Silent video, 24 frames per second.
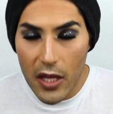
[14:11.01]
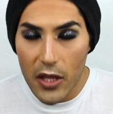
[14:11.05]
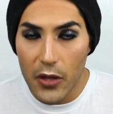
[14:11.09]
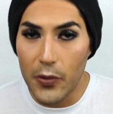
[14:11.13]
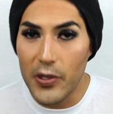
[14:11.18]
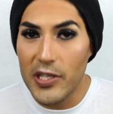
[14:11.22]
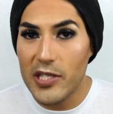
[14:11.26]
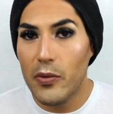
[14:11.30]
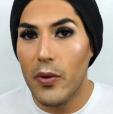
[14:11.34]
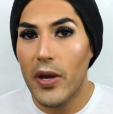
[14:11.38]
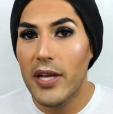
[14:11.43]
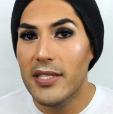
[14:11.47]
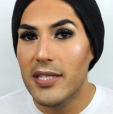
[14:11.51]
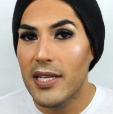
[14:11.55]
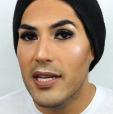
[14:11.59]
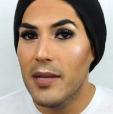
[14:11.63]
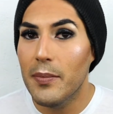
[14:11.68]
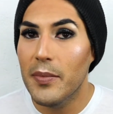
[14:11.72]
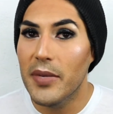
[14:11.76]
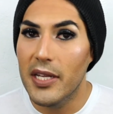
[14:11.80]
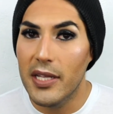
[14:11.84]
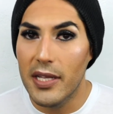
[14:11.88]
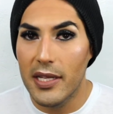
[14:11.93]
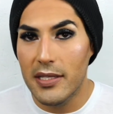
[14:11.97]
The reason why I said
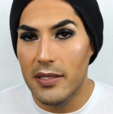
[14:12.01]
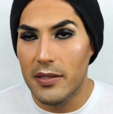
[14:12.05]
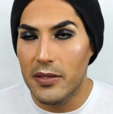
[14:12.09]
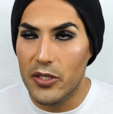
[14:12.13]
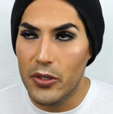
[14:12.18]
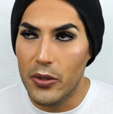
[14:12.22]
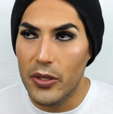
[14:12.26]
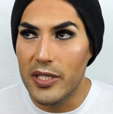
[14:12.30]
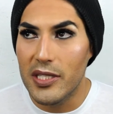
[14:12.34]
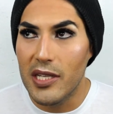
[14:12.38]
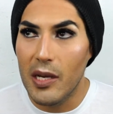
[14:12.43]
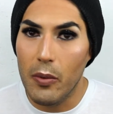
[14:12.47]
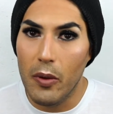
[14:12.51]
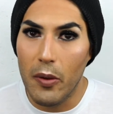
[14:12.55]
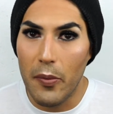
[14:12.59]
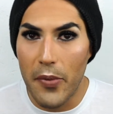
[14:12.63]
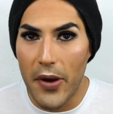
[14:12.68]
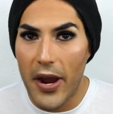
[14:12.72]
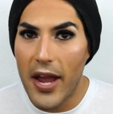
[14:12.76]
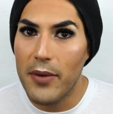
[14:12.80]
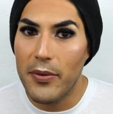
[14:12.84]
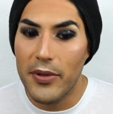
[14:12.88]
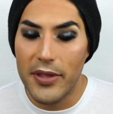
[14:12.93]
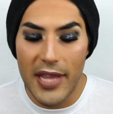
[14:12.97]
I'm gonna do a double
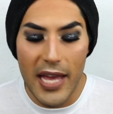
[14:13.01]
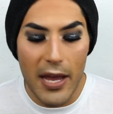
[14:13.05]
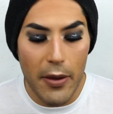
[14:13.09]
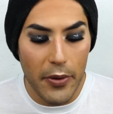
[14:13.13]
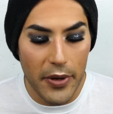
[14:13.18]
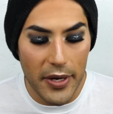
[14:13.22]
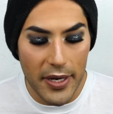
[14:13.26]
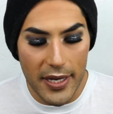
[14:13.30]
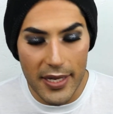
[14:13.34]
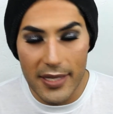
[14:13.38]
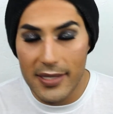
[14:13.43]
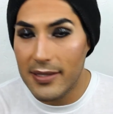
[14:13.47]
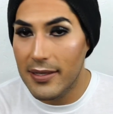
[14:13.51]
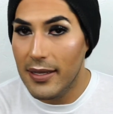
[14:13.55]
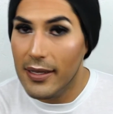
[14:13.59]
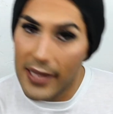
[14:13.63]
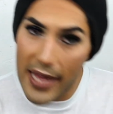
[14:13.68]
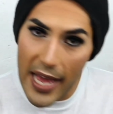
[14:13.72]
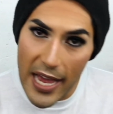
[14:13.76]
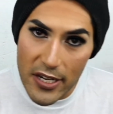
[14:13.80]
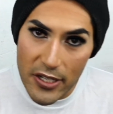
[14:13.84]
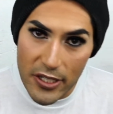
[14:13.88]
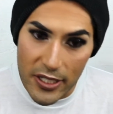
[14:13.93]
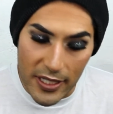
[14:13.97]
brand with that one is the
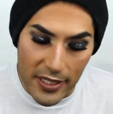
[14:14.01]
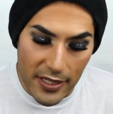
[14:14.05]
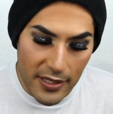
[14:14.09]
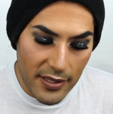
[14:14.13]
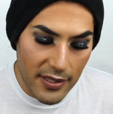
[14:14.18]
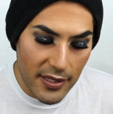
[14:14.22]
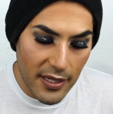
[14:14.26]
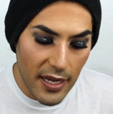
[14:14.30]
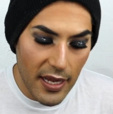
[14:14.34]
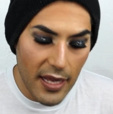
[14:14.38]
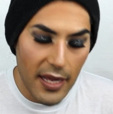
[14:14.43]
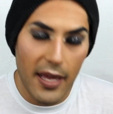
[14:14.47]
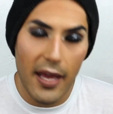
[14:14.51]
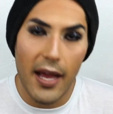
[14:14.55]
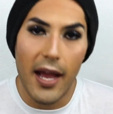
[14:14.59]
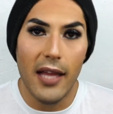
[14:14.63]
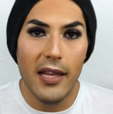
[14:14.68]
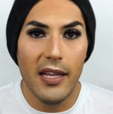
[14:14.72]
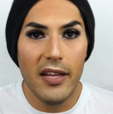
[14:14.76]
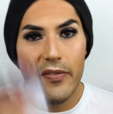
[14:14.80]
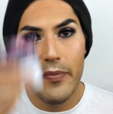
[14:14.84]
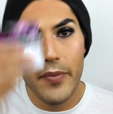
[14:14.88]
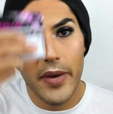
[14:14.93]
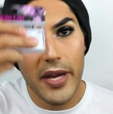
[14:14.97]
lashes. I
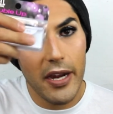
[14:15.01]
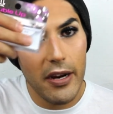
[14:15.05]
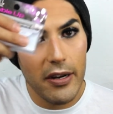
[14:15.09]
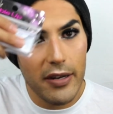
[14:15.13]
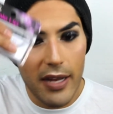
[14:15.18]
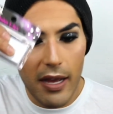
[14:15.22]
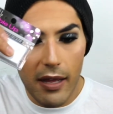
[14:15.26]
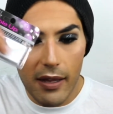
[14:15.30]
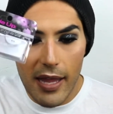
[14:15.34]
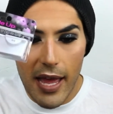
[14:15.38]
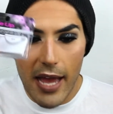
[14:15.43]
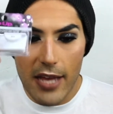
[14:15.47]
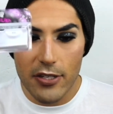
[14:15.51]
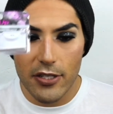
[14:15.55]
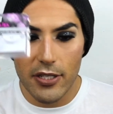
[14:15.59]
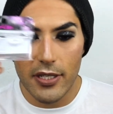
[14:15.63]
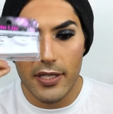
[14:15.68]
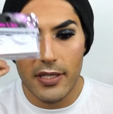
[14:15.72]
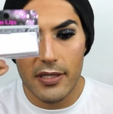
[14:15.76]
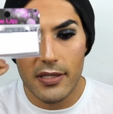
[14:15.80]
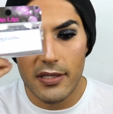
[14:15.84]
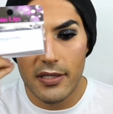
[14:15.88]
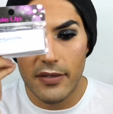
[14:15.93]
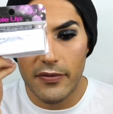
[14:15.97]
love my Ardell
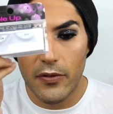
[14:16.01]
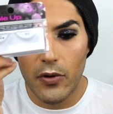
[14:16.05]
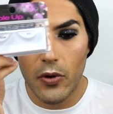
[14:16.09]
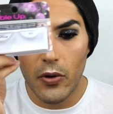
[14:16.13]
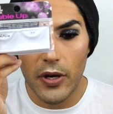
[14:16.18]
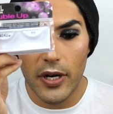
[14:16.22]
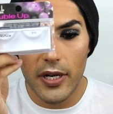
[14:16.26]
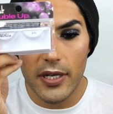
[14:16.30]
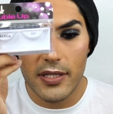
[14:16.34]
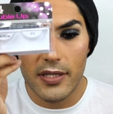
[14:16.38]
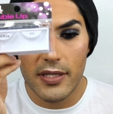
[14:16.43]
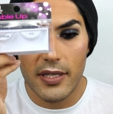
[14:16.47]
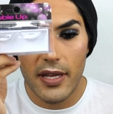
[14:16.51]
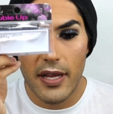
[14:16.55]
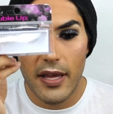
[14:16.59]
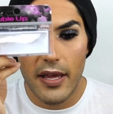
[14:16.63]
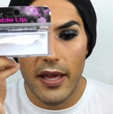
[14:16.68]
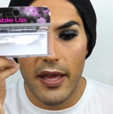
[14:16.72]
lashes, of course.